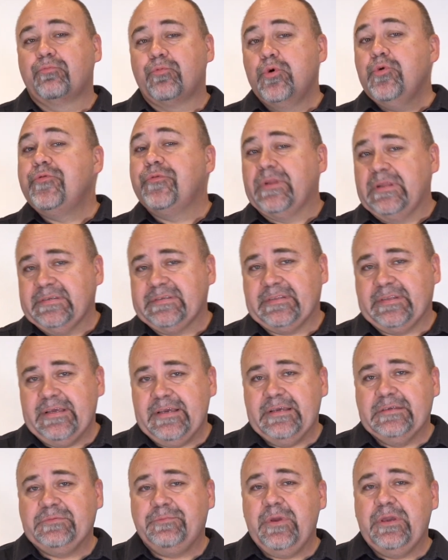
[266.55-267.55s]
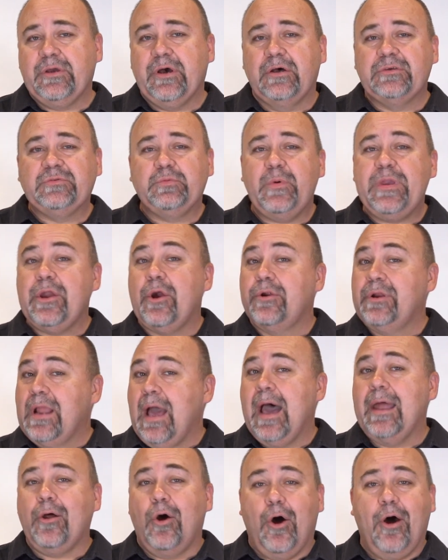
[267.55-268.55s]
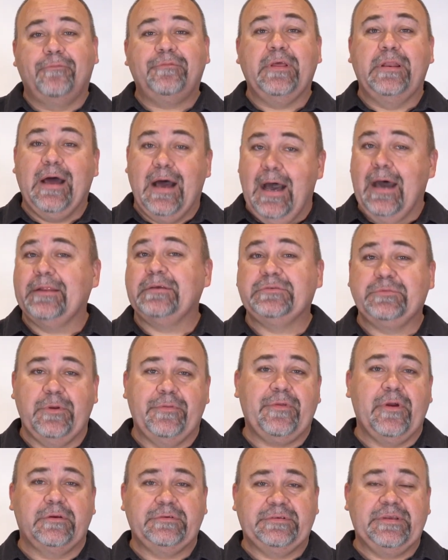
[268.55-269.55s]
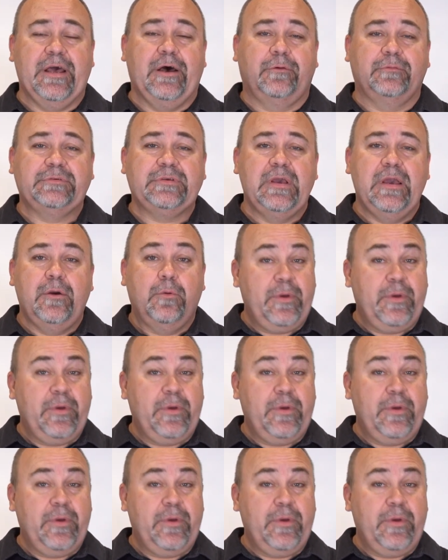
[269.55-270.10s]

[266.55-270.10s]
ruthlessly is because we are not often honest with ourselves.